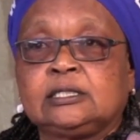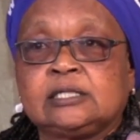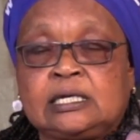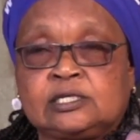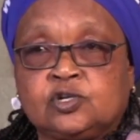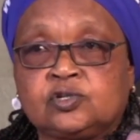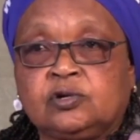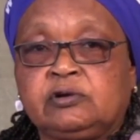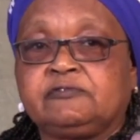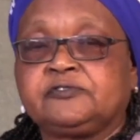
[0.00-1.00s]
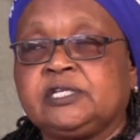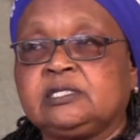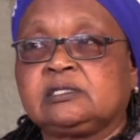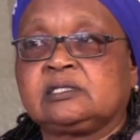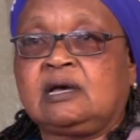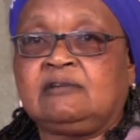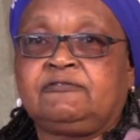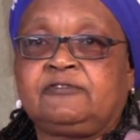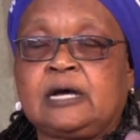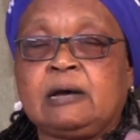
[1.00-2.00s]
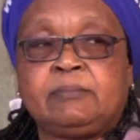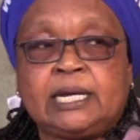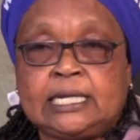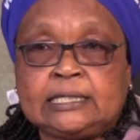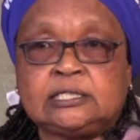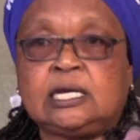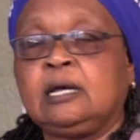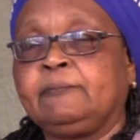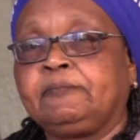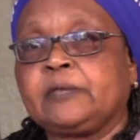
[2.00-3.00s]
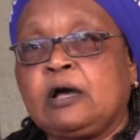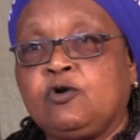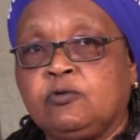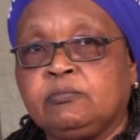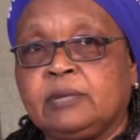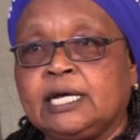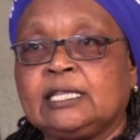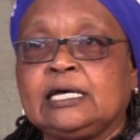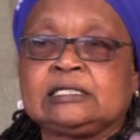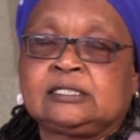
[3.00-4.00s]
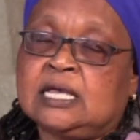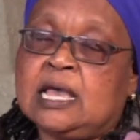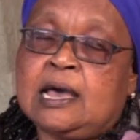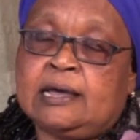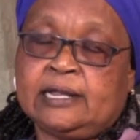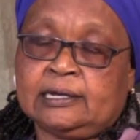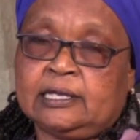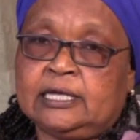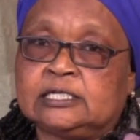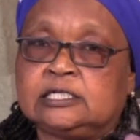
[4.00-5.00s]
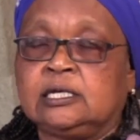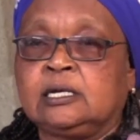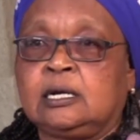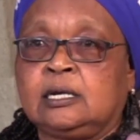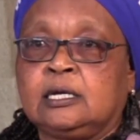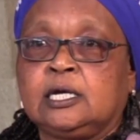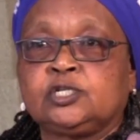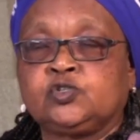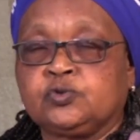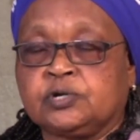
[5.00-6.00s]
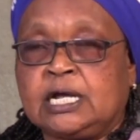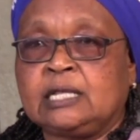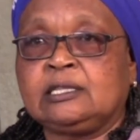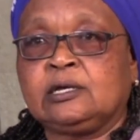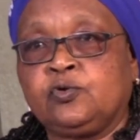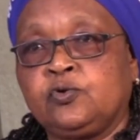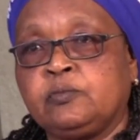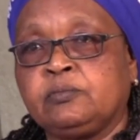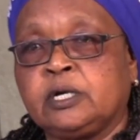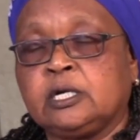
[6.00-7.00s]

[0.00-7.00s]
a total of 6 staff, a manager, home mothers, and a caretaker to run the home.